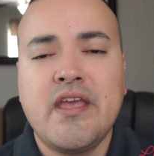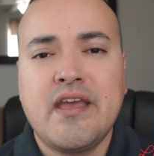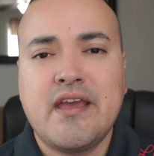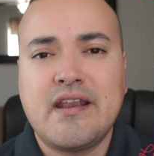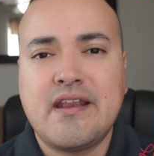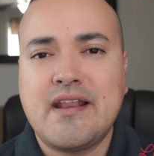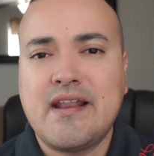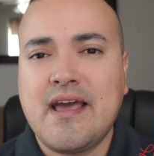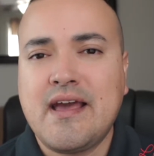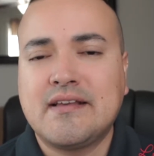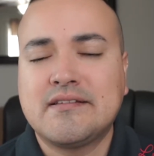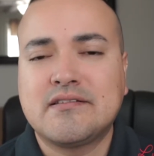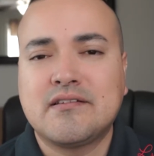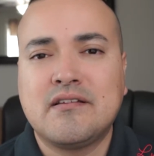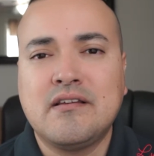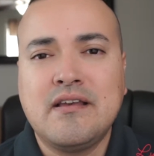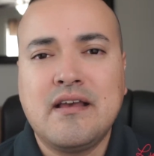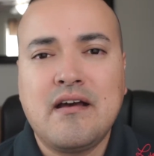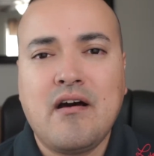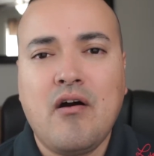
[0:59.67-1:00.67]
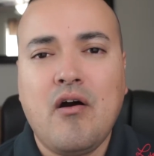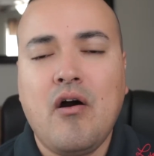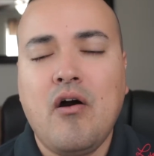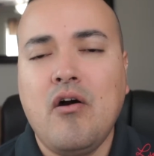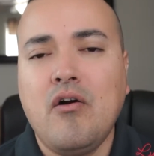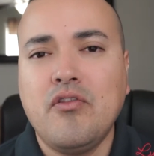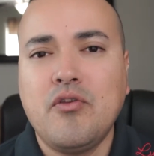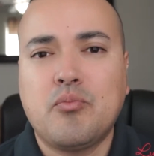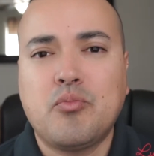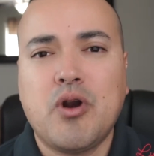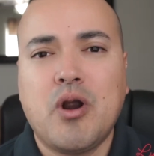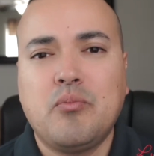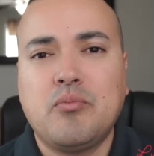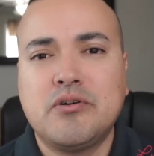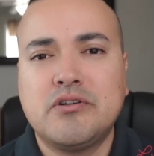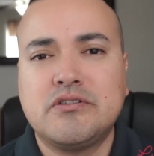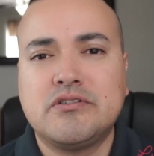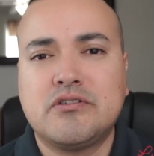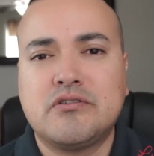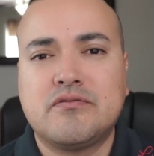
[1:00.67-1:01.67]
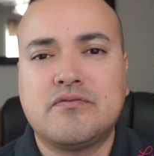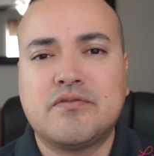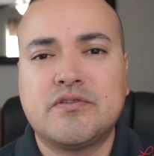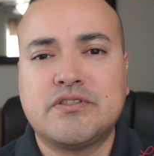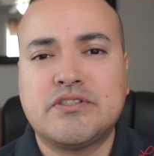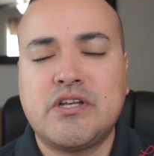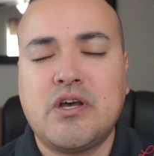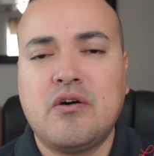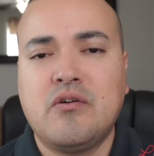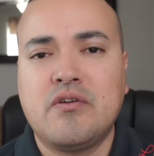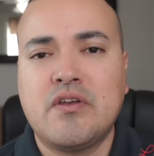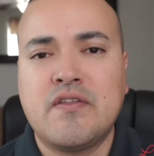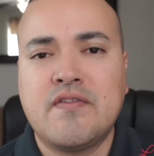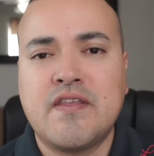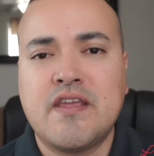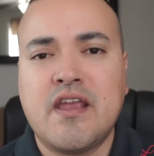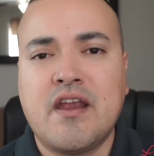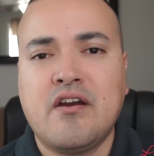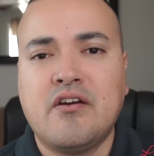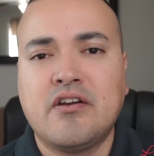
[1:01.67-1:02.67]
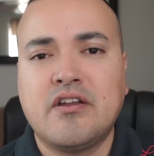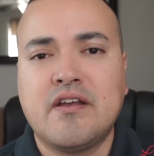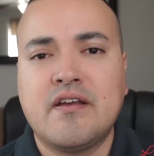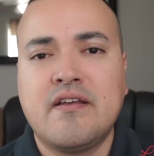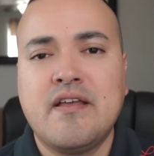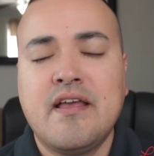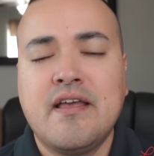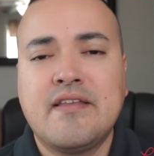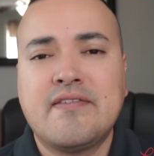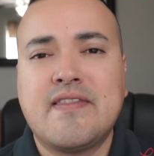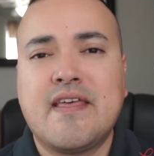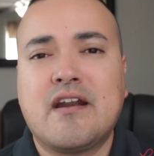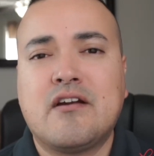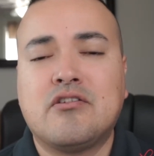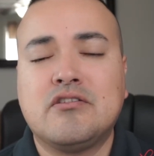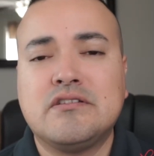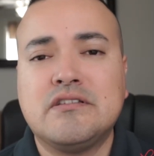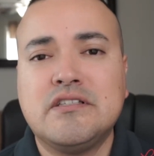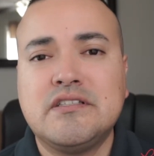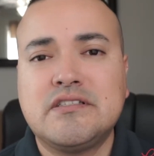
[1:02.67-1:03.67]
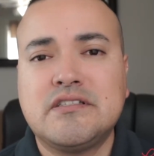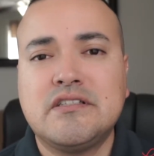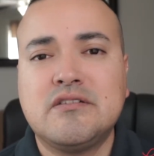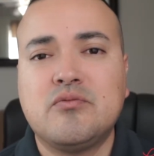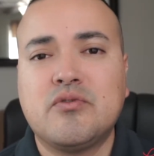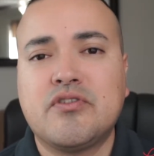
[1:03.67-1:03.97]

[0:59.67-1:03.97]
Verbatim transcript: and it has all the properties that are for sale in the area that are listed